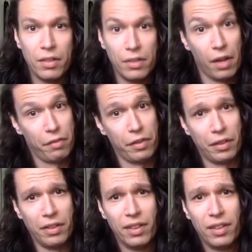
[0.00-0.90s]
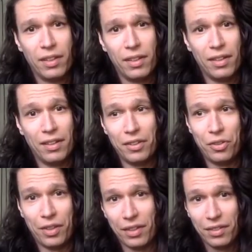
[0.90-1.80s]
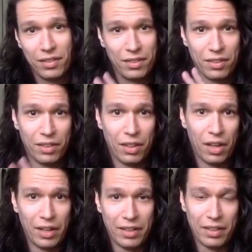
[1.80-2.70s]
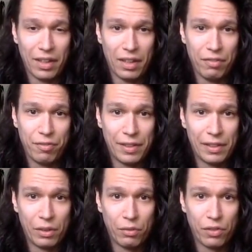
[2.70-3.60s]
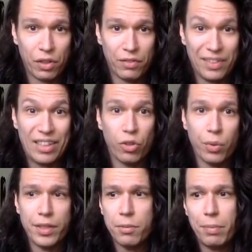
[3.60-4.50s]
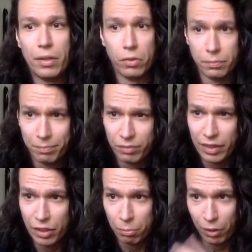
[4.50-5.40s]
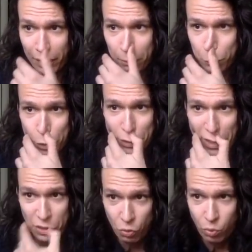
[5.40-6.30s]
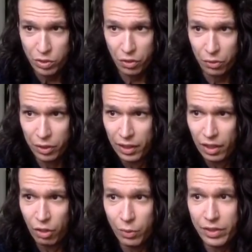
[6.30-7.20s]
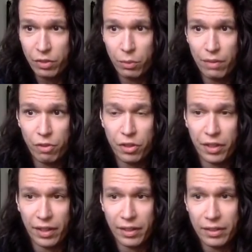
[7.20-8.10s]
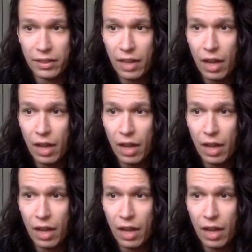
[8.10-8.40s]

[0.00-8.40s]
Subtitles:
nothing, you get a feeling of kind of increased build in the playing. So that's also a really good way of looking at it.